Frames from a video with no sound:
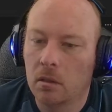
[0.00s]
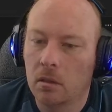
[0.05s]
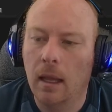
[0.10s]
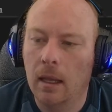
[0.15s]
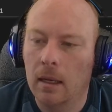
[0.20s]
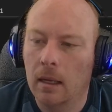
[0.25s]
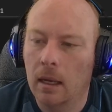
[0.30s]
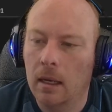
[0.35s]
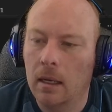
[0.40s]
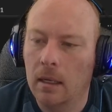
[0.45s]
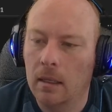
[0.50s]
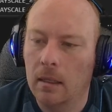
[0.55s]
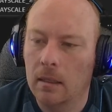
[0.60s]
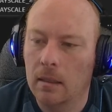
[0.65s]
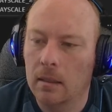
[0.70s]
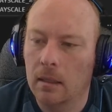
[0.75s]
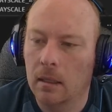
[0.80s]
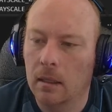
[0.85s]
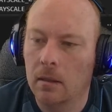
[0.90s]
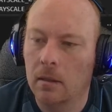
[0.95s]
And I need to
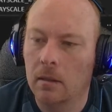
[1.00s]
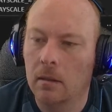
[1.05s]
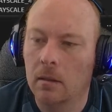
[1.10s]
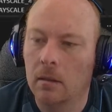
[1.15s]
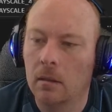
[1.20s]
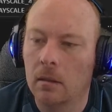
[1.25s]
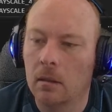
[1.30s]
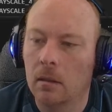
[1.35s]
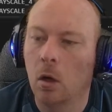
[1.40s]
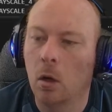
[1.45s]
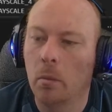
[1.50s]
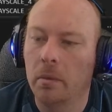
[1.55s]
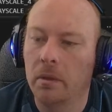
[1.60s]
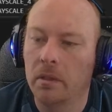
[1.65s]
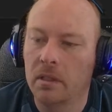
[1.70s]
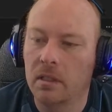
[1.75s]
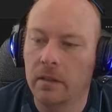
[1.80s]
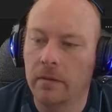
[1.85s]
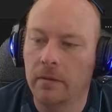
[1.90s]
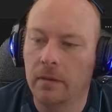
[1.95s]
tell
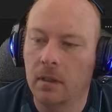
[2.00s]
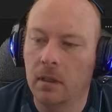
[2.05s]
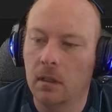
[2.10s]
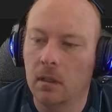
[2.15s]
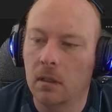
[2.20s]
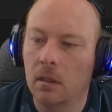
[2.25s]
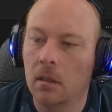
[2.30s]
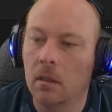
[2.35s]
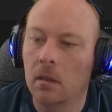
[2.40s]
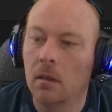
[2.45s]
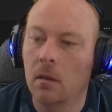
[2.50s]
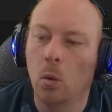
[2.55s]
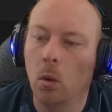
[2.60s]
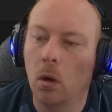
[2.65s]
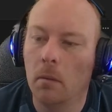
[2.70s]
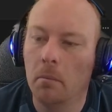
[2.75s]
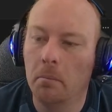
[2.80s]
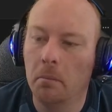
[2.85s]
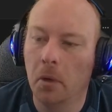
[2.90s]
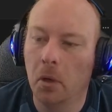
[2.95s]
OpenCV
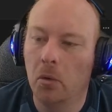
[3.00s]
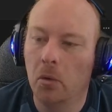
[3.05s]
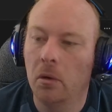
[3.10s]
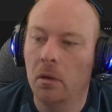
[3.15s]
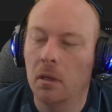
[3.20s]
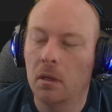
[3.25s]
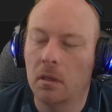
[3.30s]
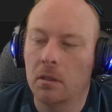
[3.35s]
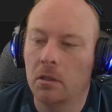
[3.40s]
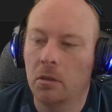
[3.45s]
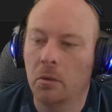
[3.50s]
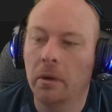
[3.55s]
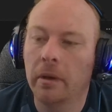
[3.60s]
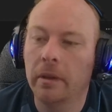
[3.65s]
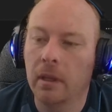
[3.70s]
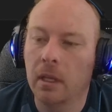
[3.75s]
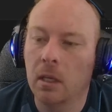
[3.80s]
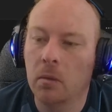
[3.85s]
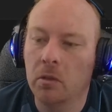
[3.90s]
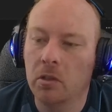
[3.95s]
what mode to read
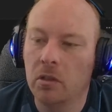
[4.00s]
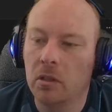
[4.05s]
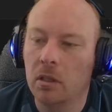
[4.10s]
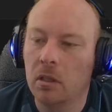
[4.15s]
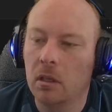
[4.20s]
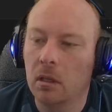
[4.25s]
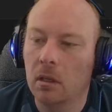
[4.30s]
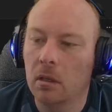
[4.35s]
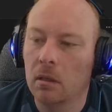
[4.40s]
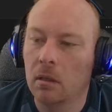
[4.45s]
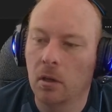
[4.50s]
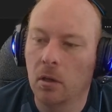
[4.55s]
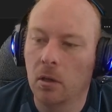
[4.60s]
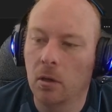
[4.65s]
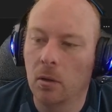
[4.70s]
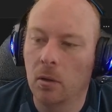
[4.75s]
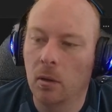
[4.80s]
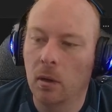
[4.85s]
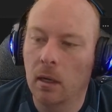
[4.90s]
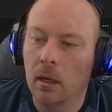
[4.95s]
the image in.
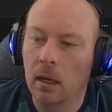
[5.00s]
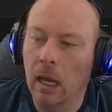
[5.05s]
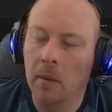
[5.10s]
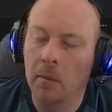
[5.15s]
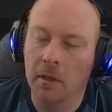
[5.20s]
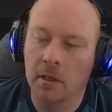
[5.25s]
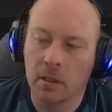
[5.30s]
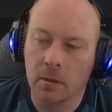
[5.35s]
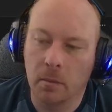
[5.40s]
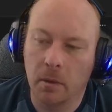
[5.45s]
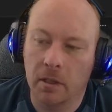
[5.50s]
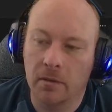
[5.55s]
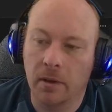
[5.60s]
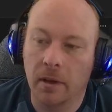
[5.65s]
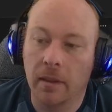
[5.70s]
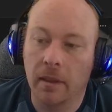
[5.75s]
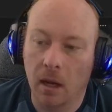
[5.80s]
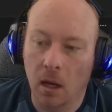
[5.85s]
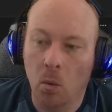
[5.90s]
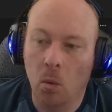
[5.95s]
So I'm going to specify
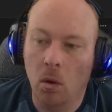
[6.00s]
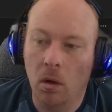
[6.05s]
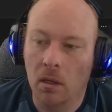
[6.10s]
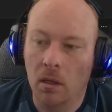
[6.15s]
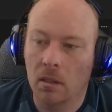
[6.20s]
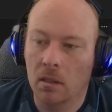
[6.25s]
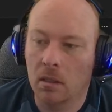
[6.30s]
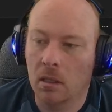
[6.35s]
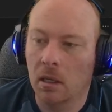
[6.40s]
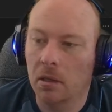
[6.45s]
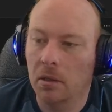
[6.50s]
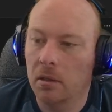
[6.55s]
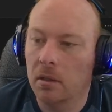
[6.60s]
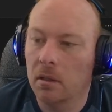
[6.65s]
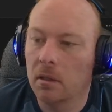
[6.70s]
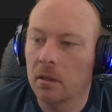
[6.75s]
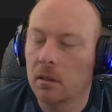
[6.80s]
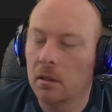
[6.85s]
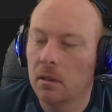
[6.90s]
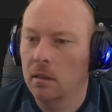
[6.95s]
that I want color.